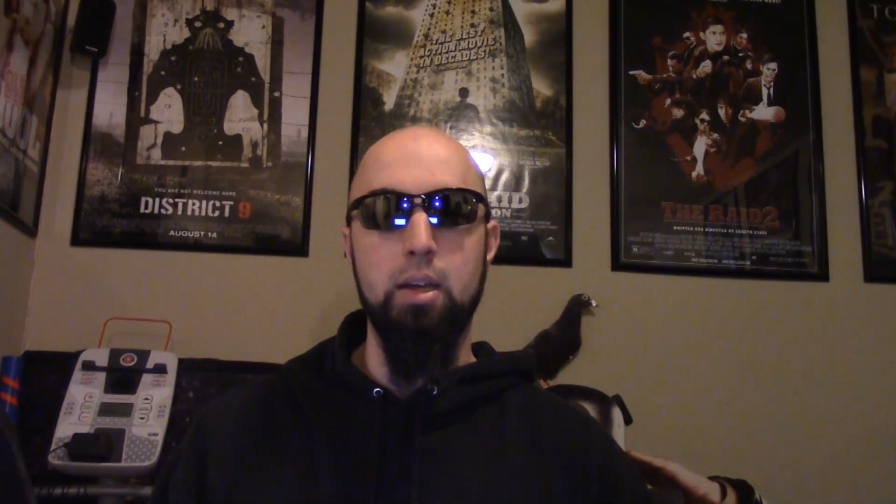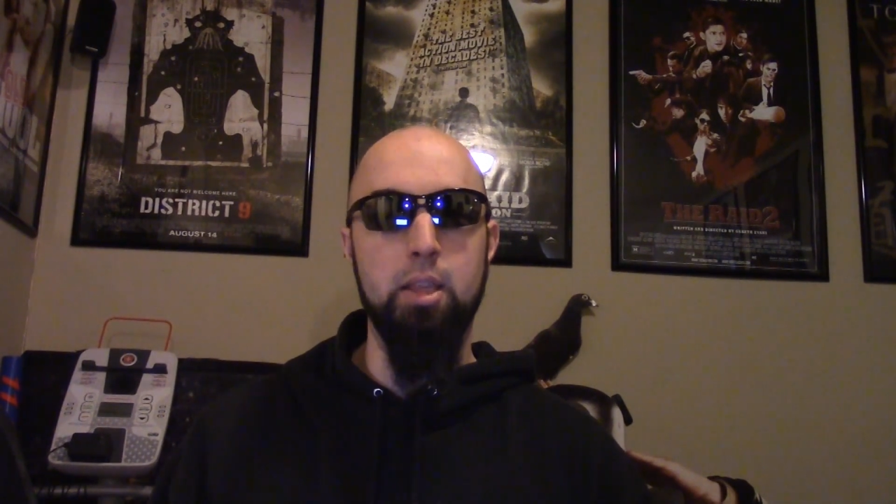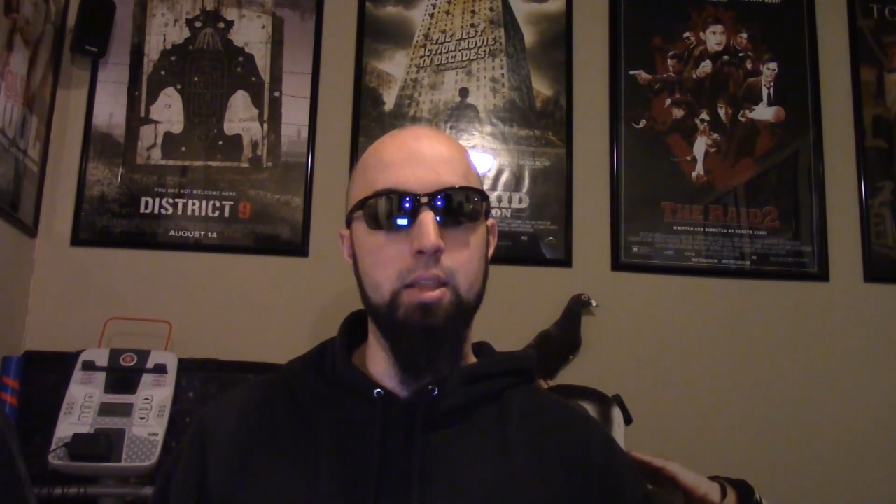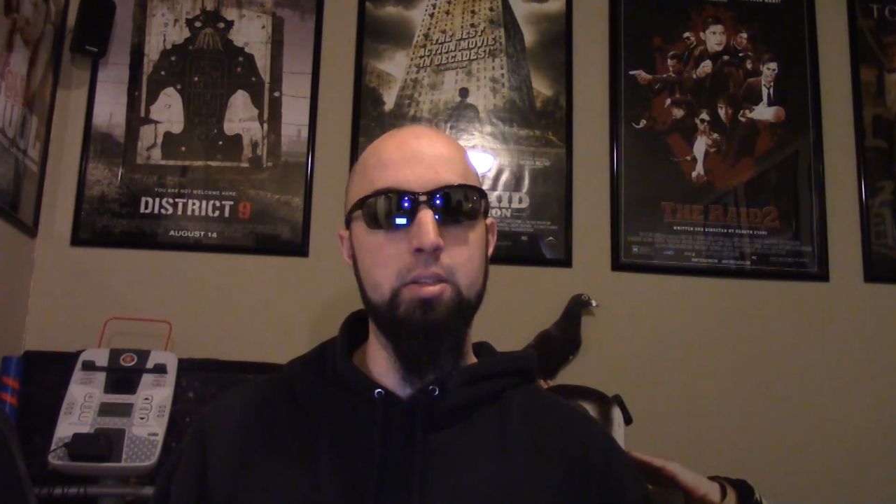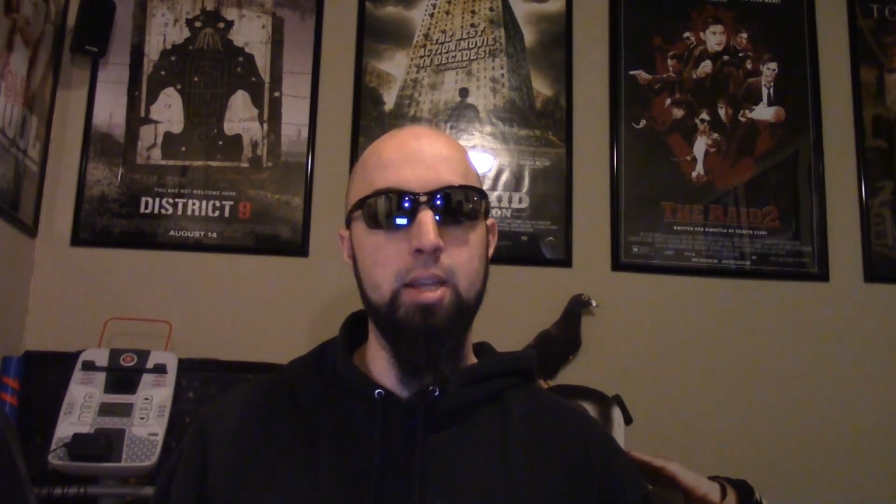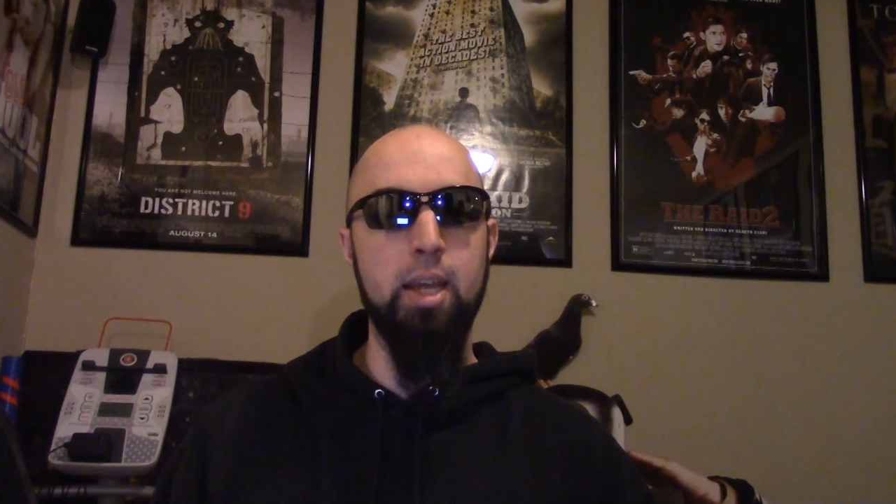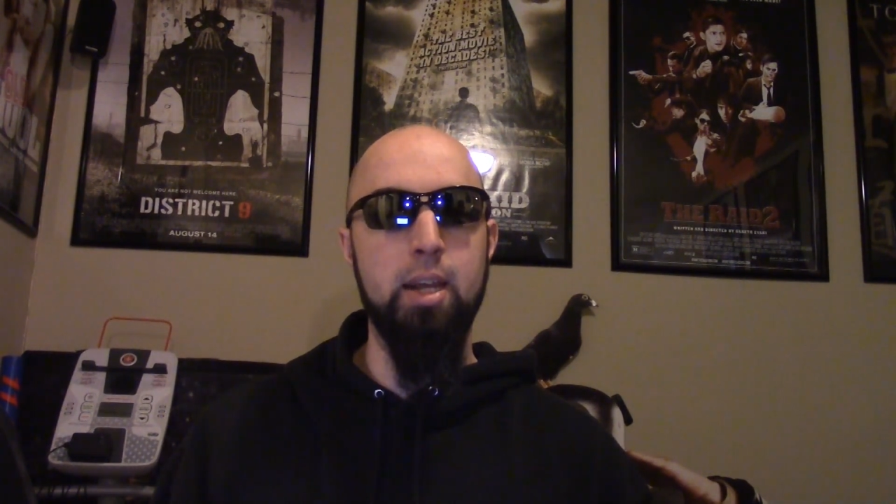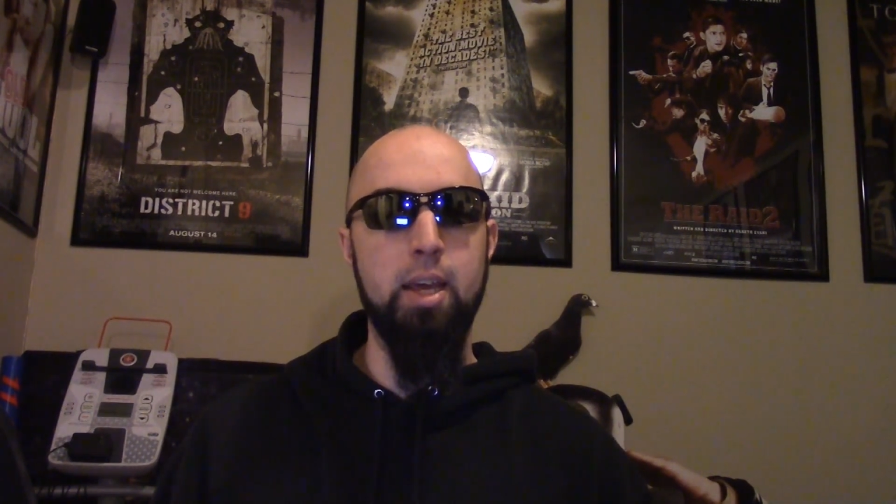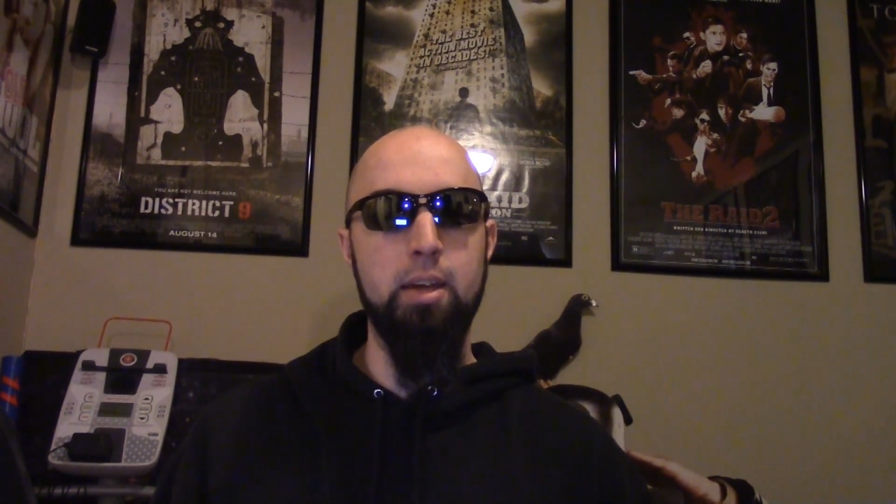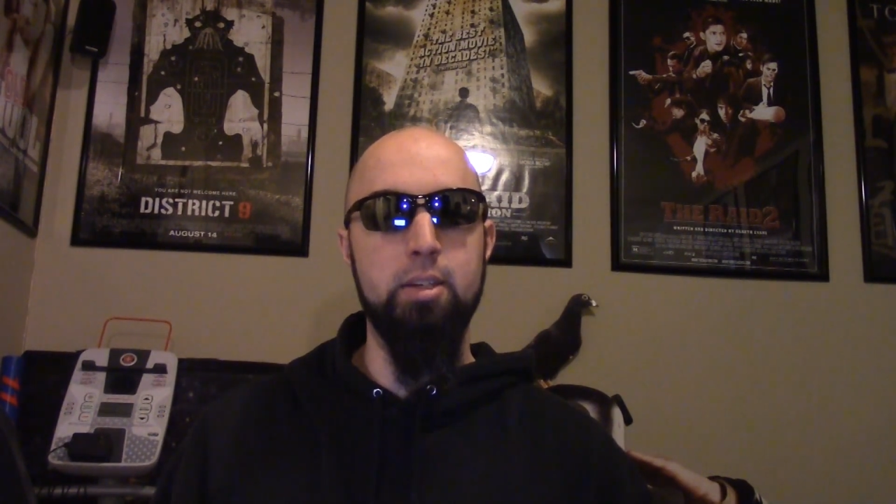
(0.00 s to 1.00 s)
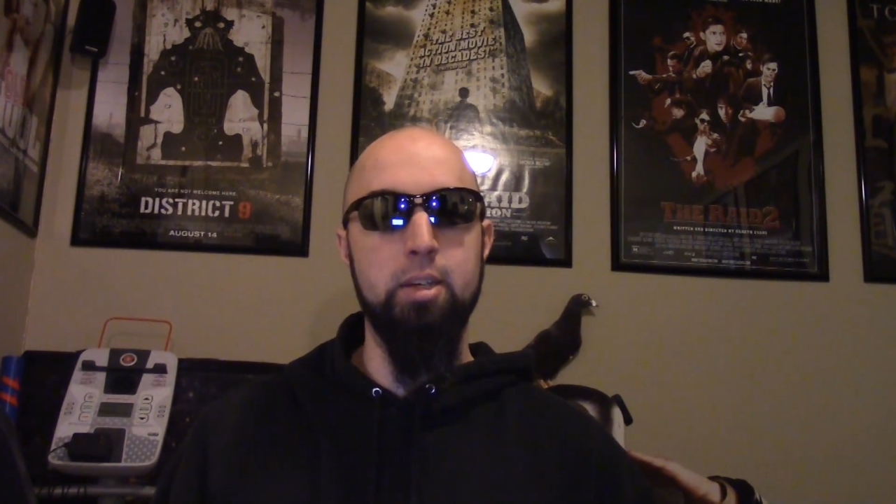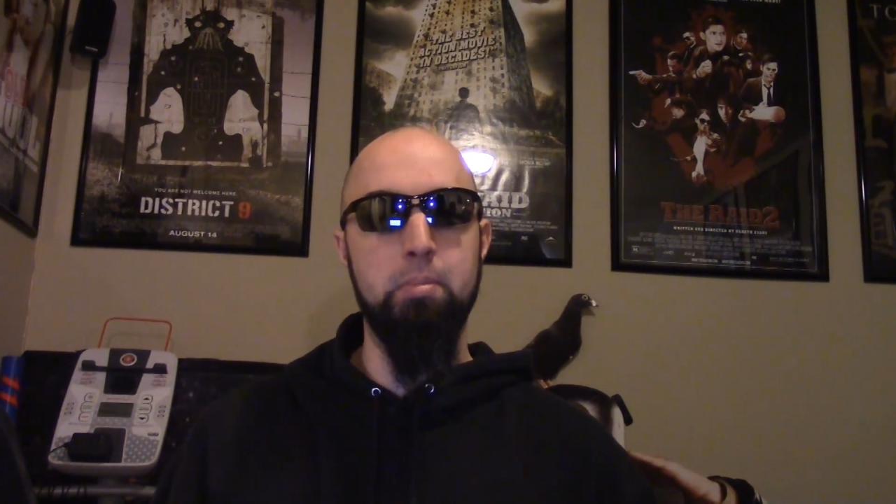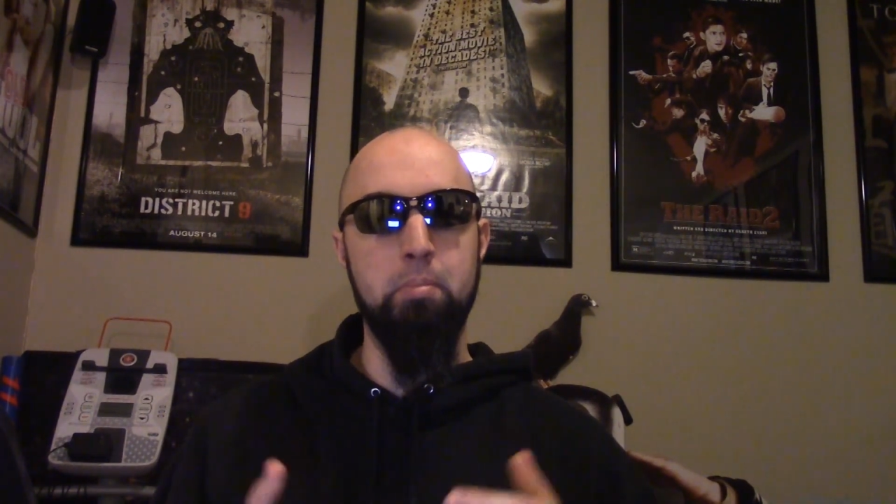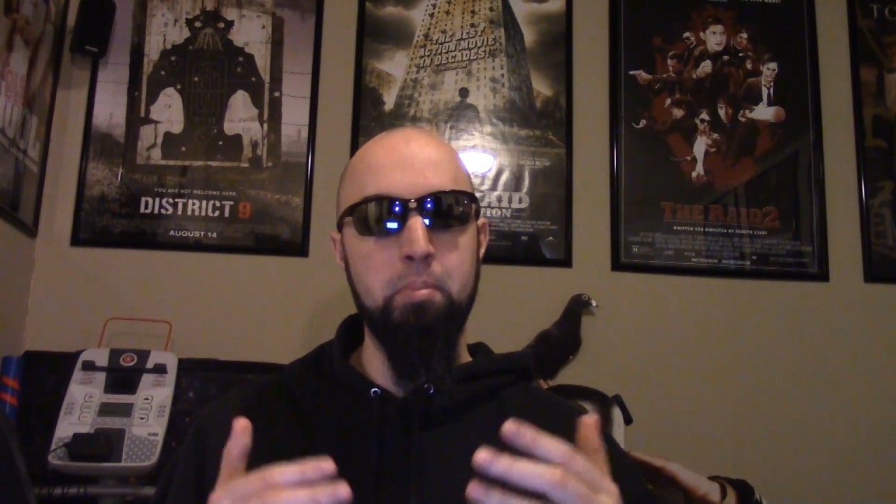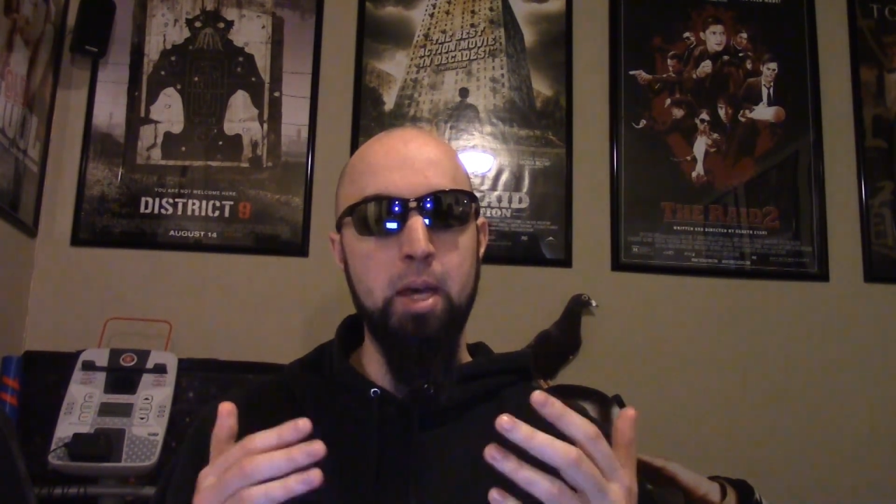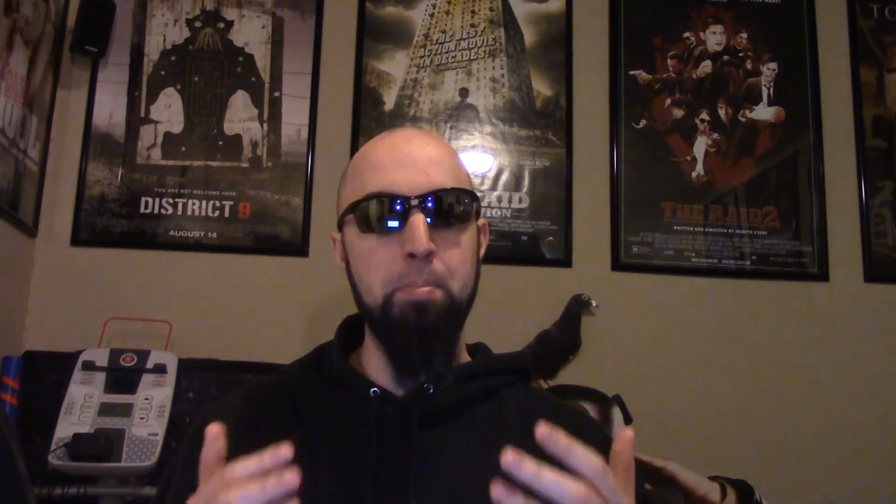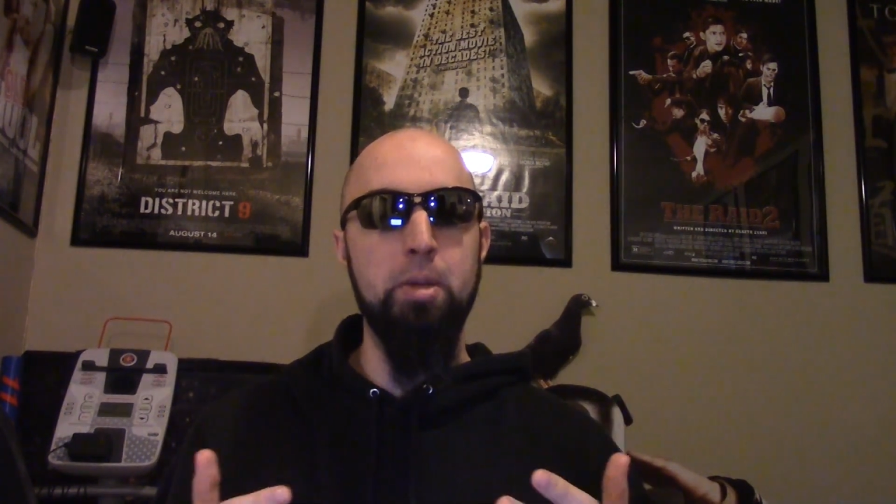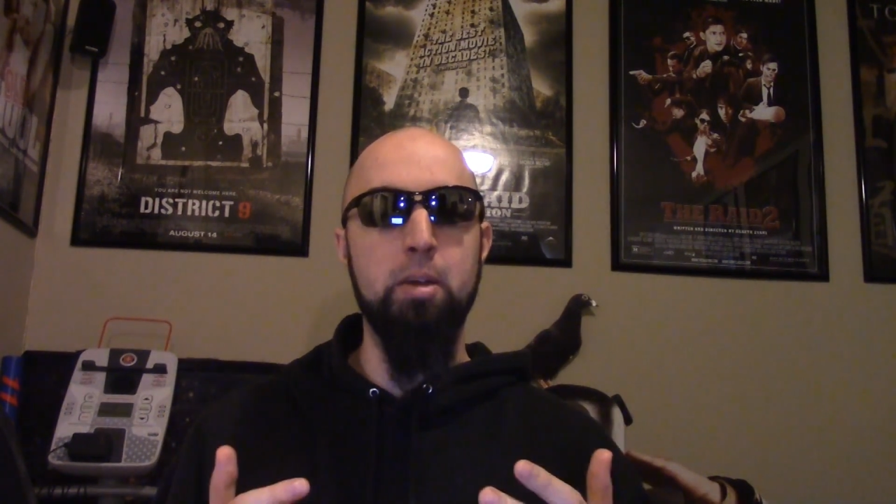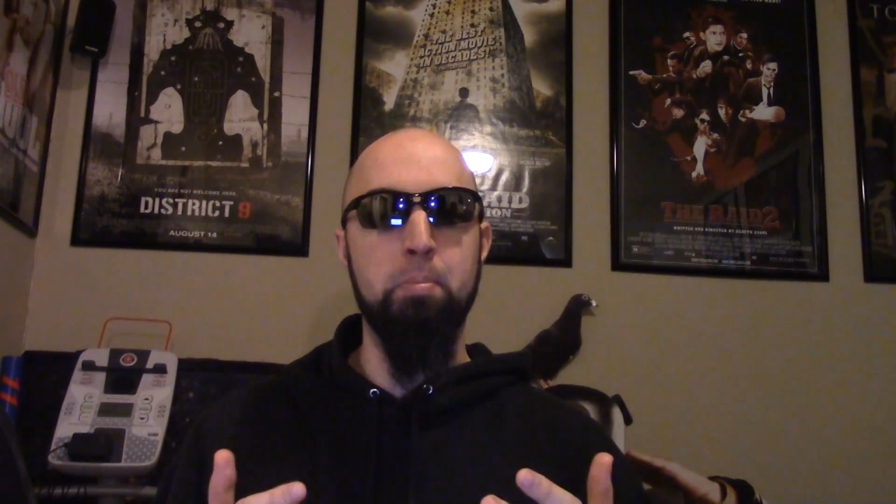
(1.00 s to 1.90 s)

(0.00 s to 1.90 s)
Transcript: In this day and age, it might be